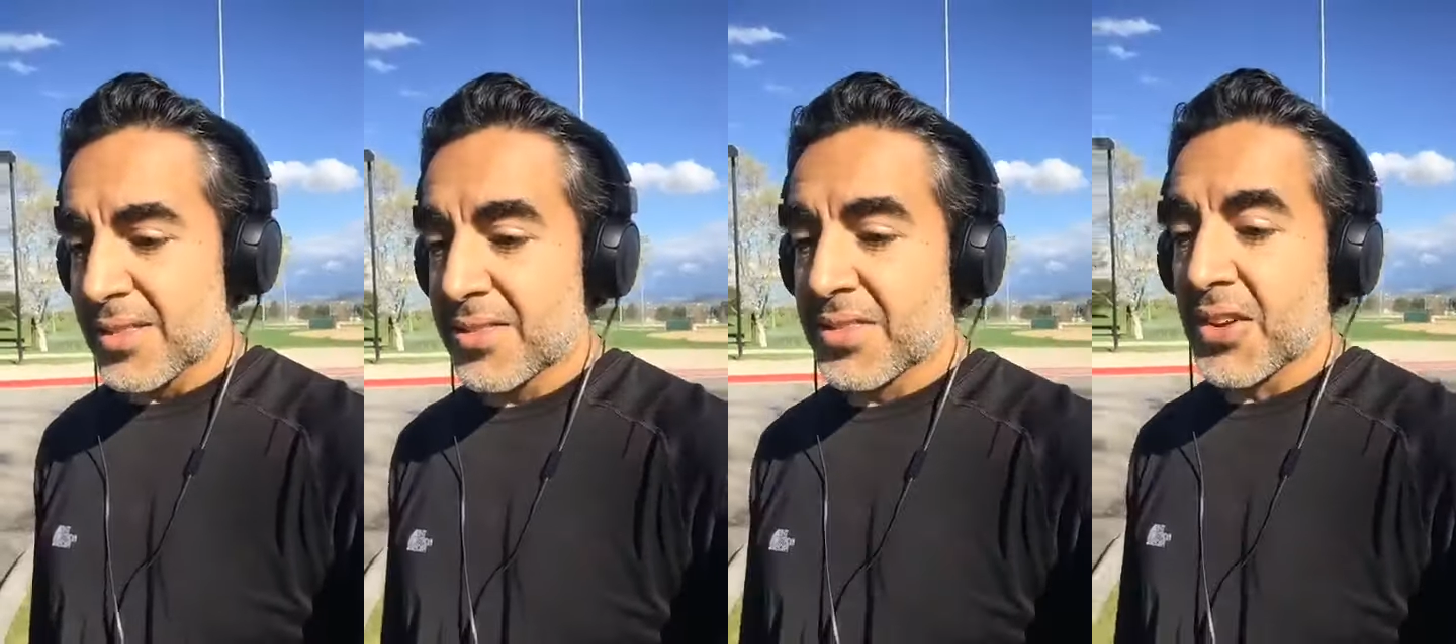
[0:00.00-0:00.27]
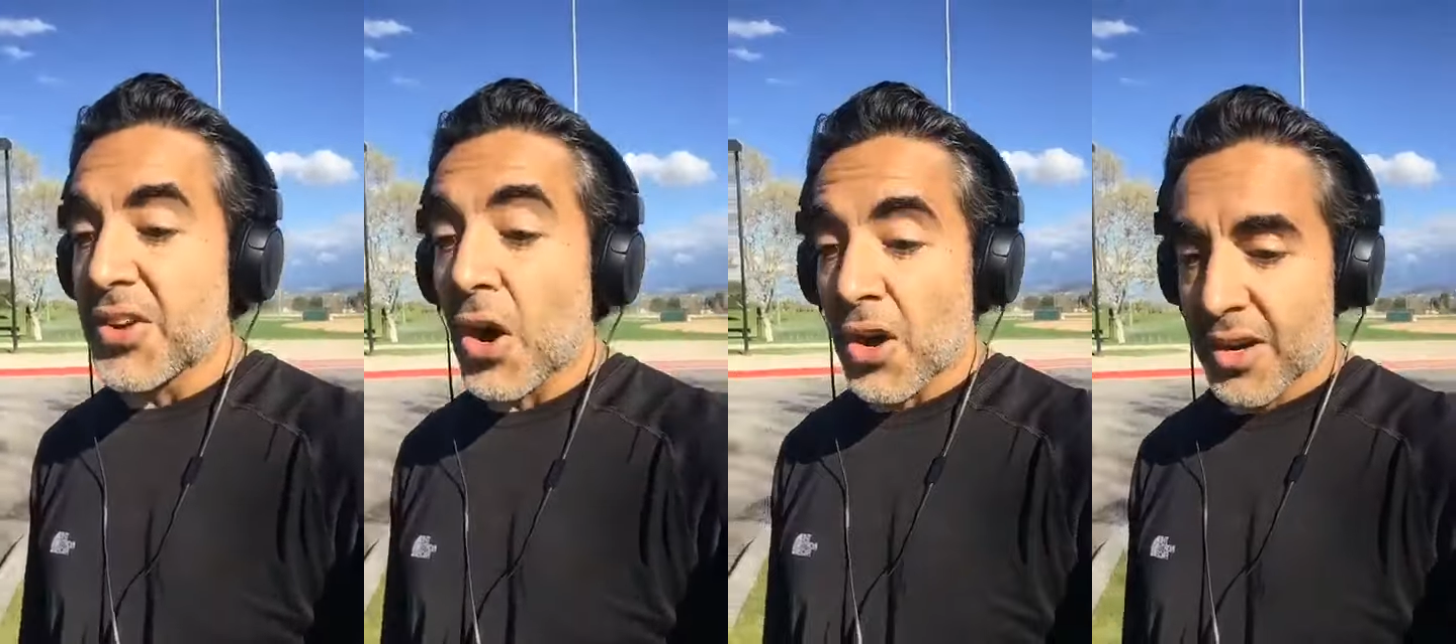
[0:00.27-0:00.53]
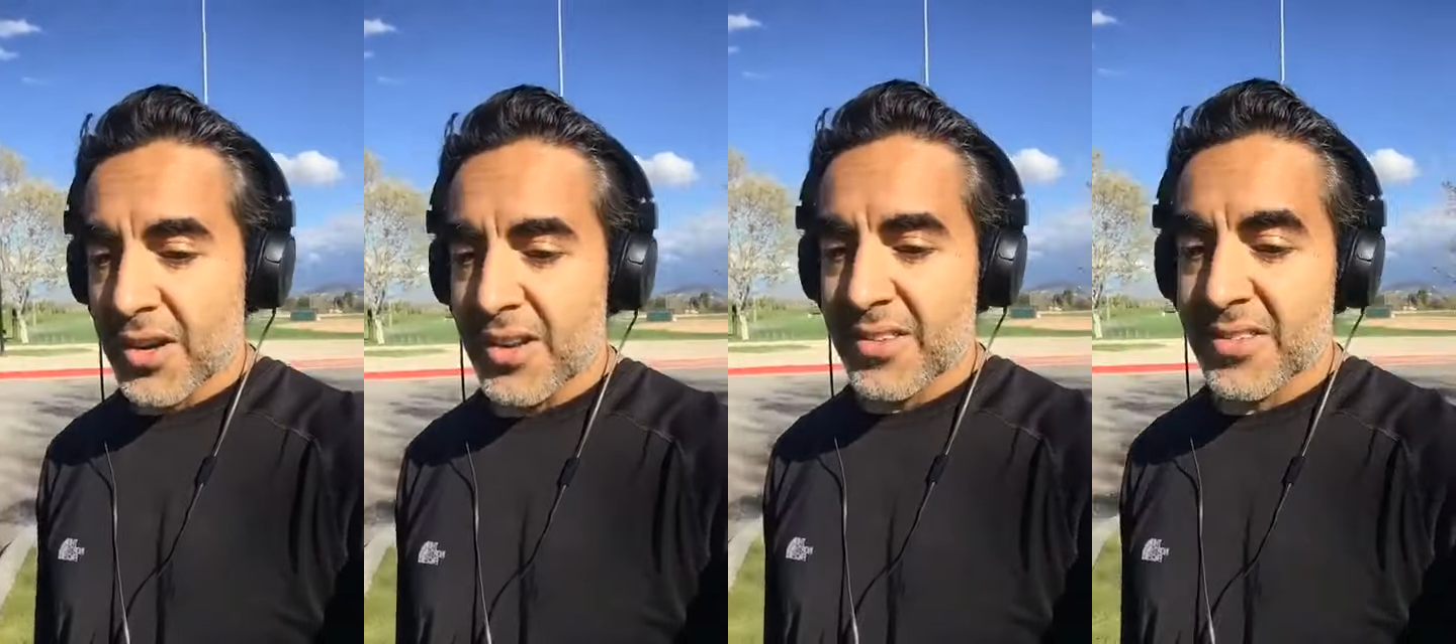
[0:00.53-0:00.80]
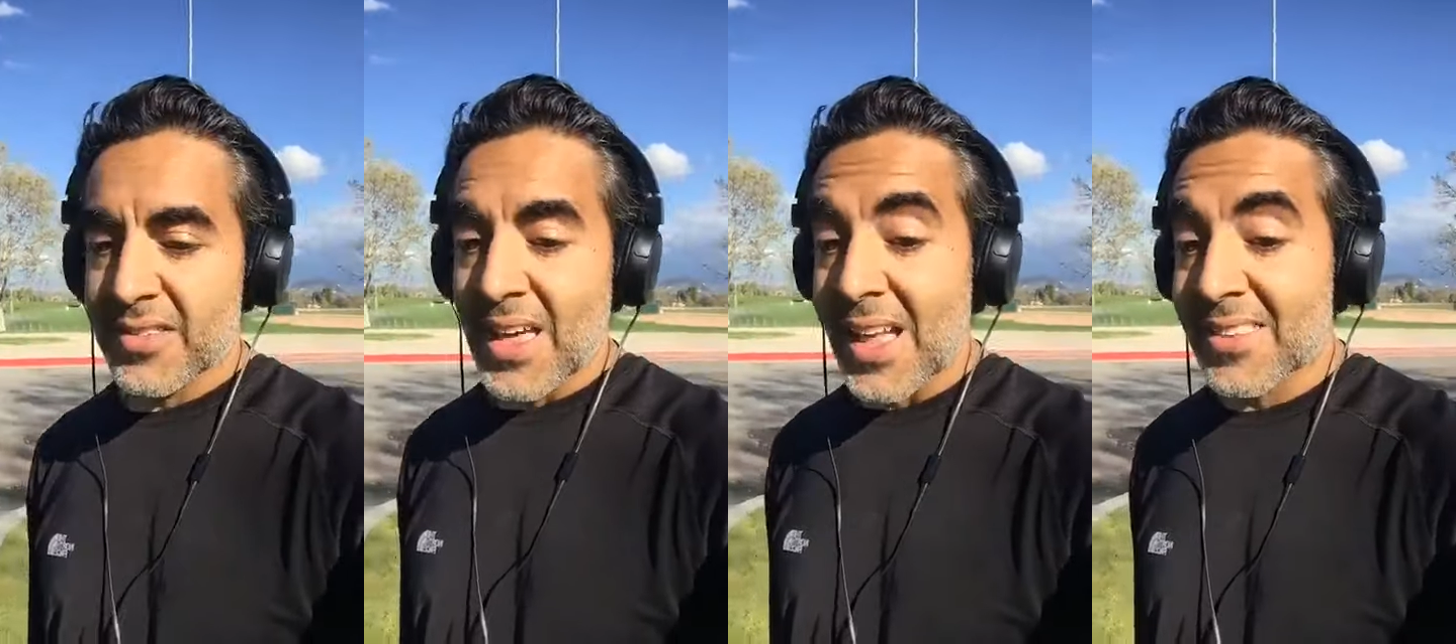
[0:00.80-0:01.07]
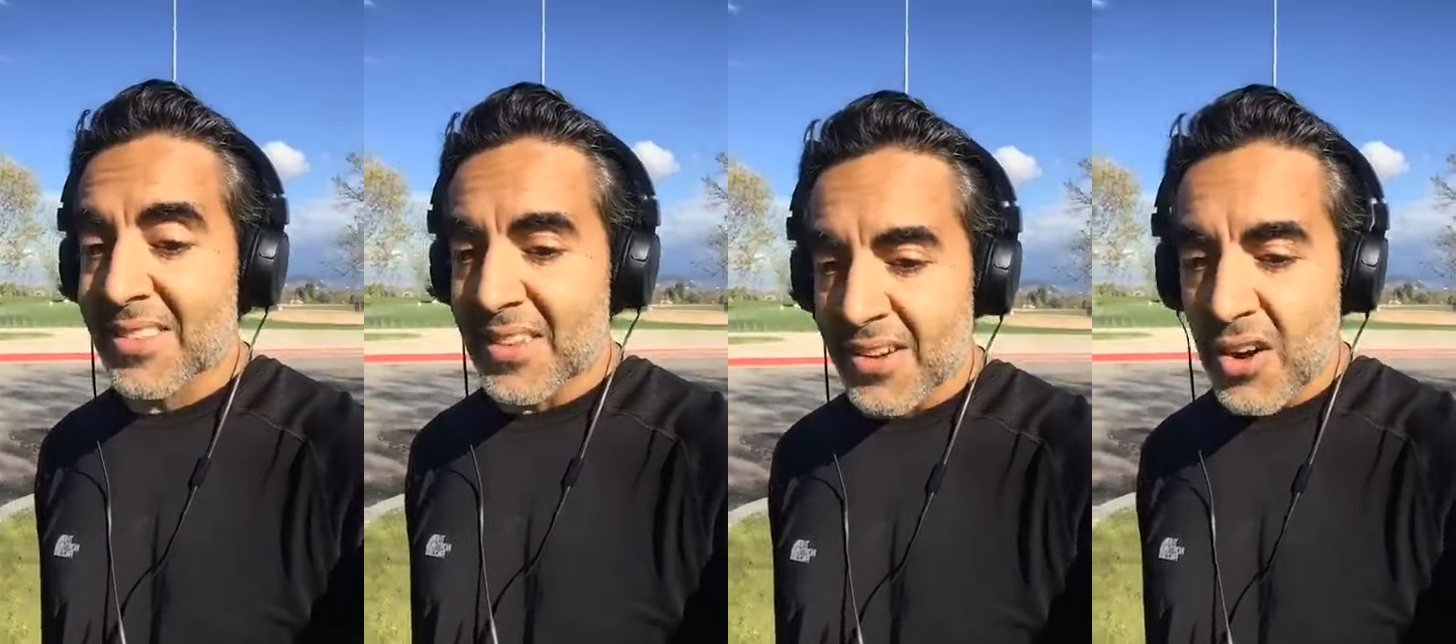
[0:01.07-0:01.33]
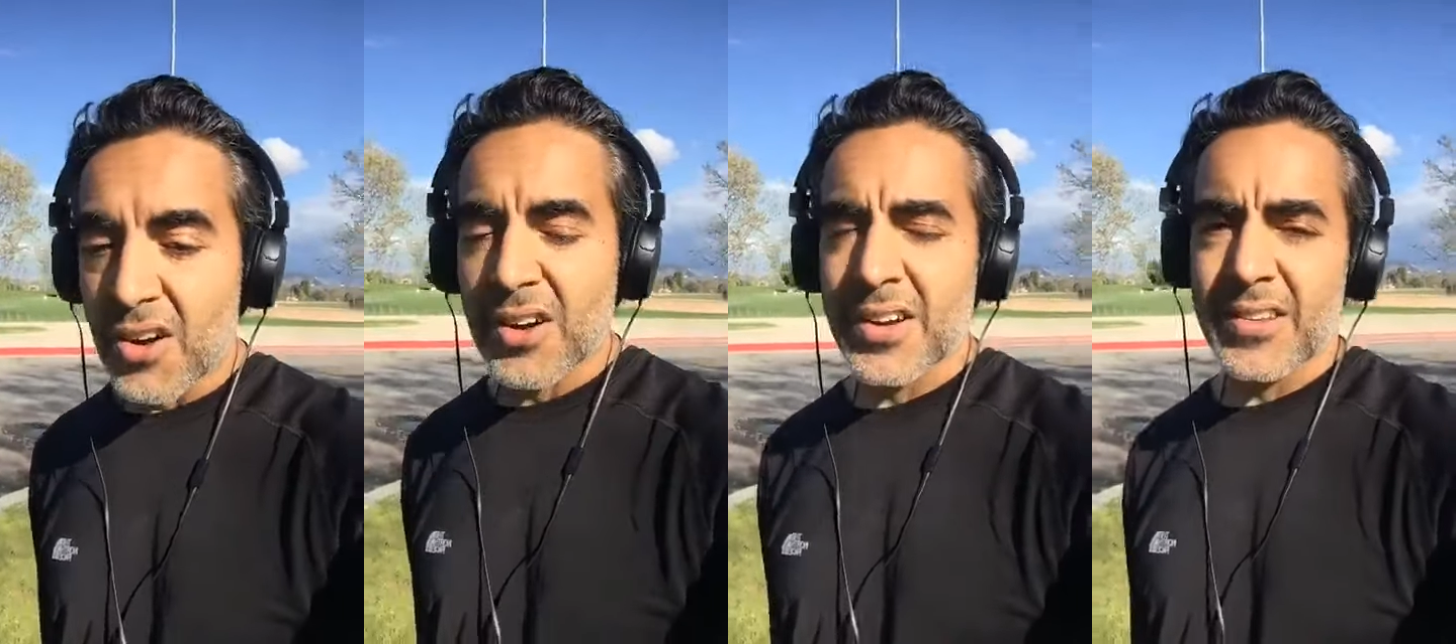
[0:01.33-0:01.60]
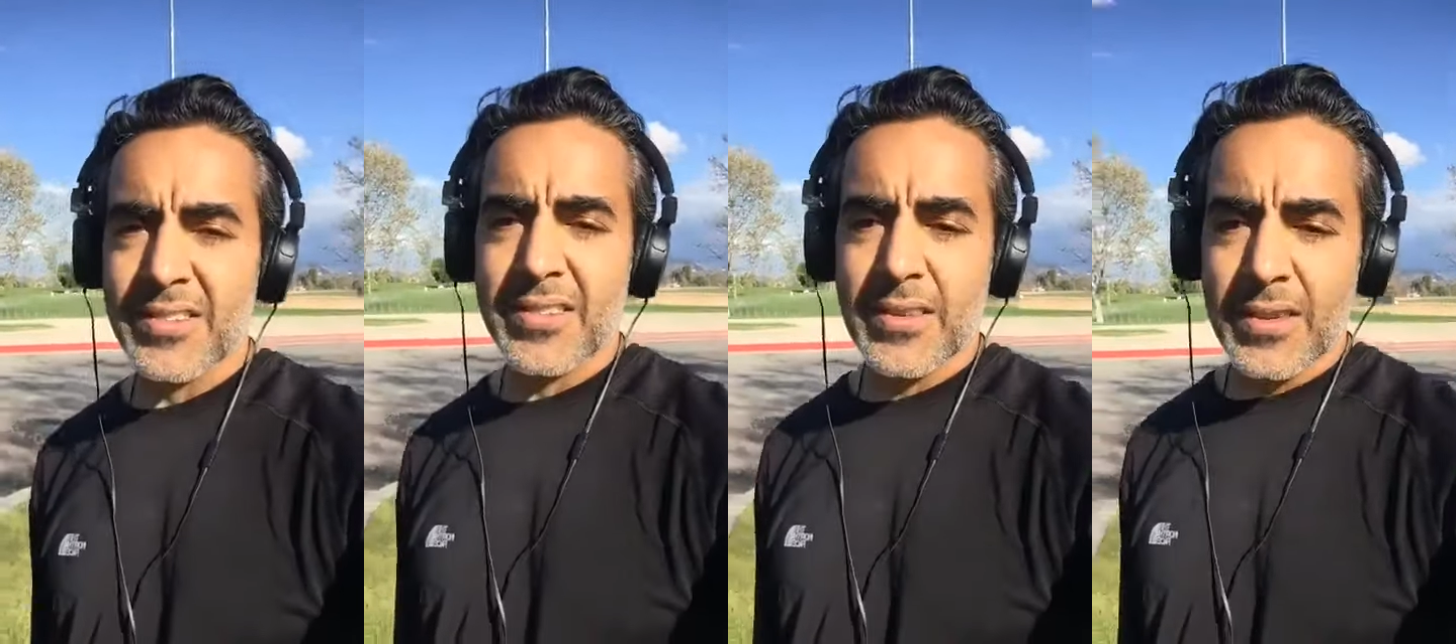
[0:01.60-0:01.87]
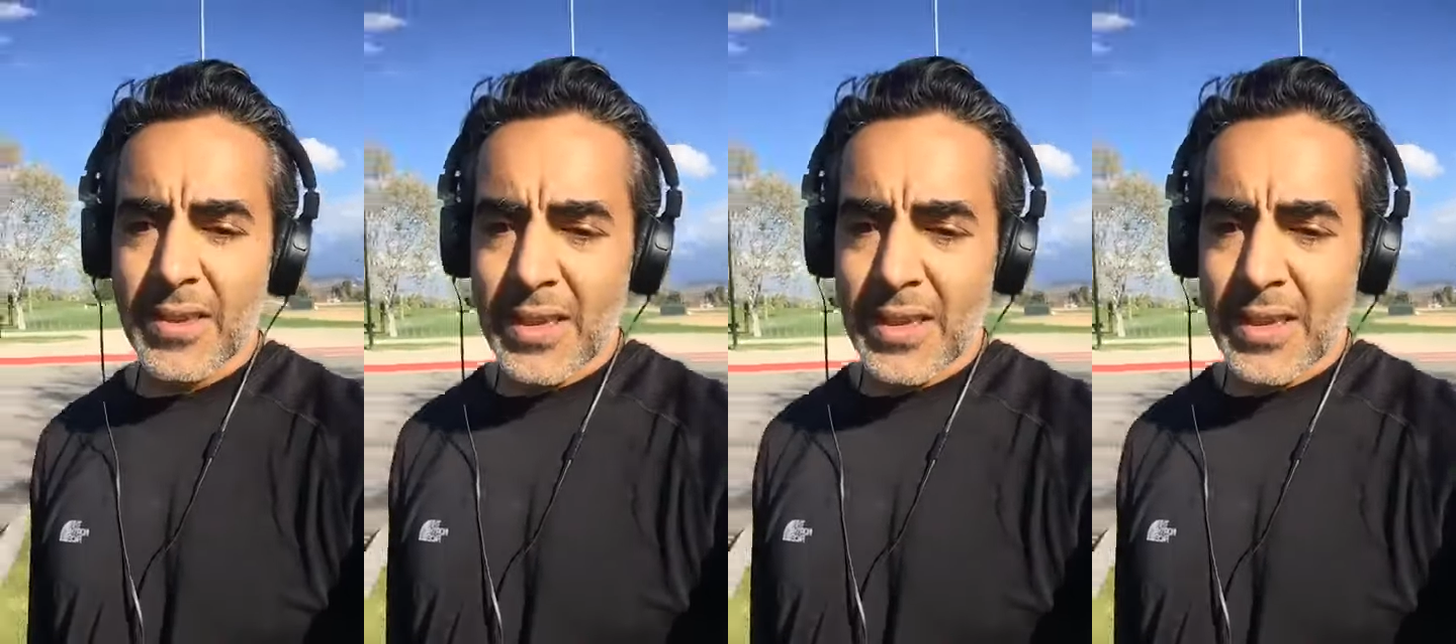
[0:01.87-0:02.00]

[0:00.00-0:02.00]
the darkness. That's the darkness